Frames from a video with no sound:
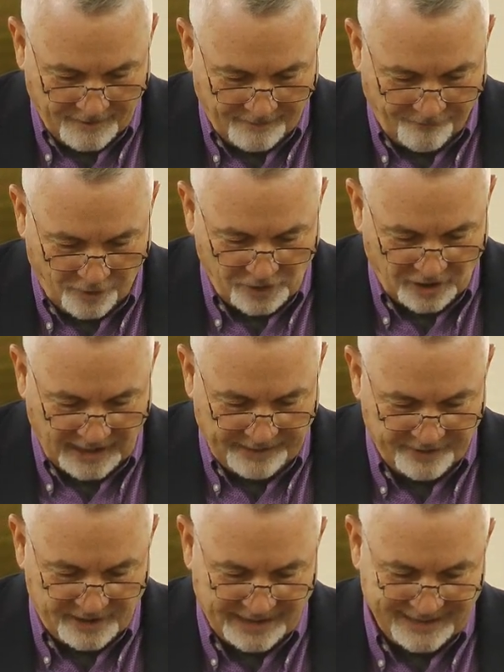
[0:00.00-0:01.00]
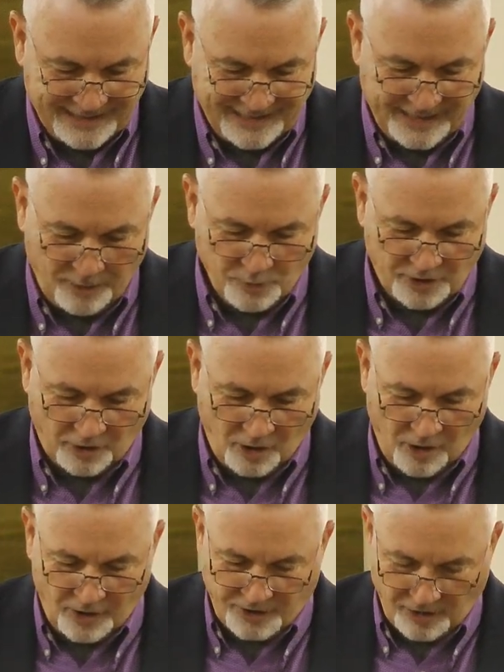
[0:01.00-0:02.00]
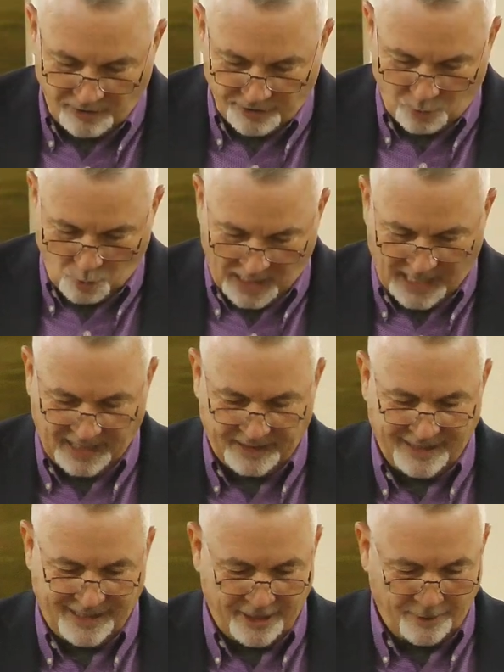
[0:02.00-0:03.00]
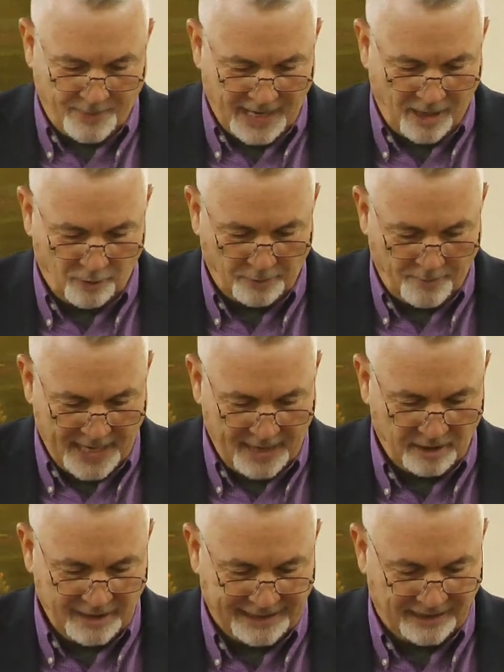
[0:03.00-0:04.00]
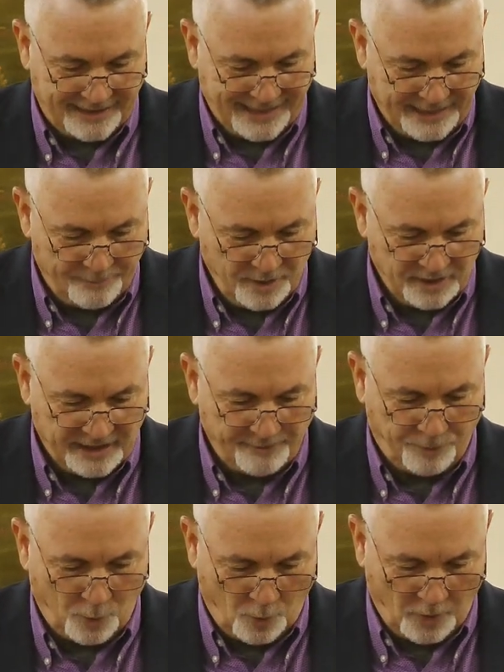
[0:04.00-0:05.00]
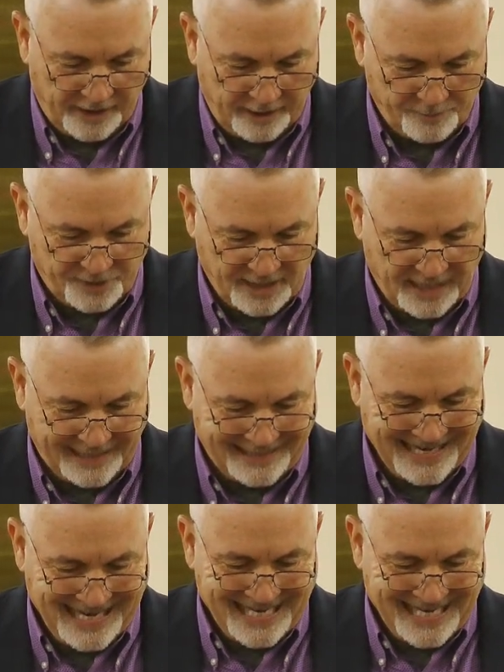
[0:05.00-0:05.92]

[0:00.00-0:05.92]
verse 11 says, "And there was a large herd of swine nearby on the mountain, and the demons implored him, saying,